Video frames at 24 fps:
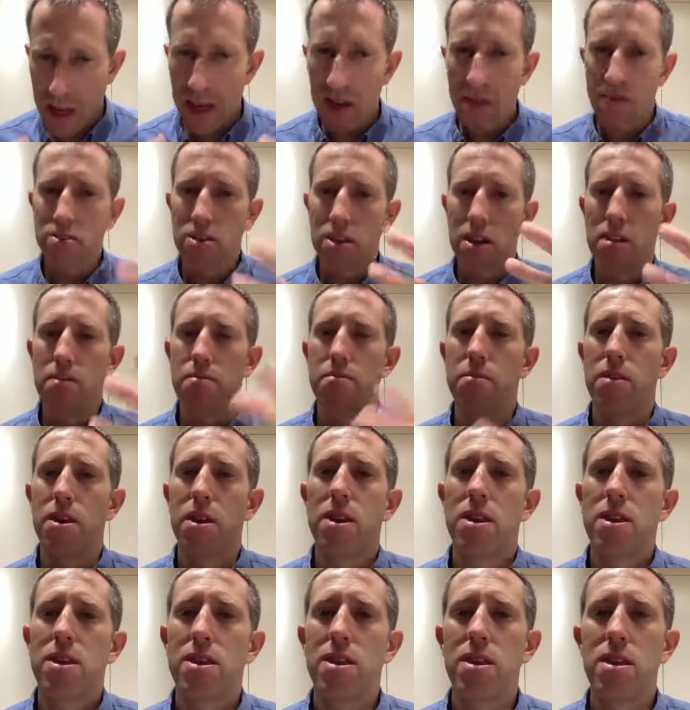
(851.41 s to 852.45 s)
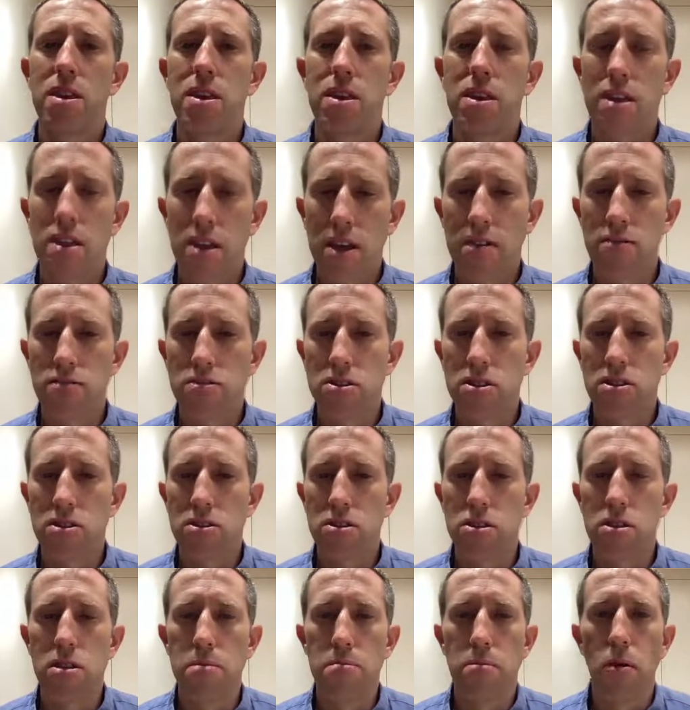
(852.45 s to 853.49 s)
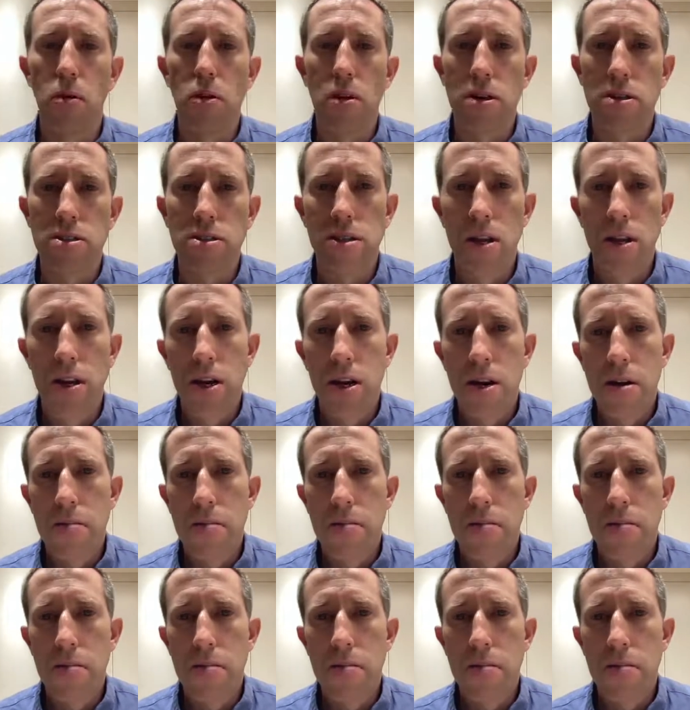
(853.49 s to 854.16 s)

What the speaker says: gives the boys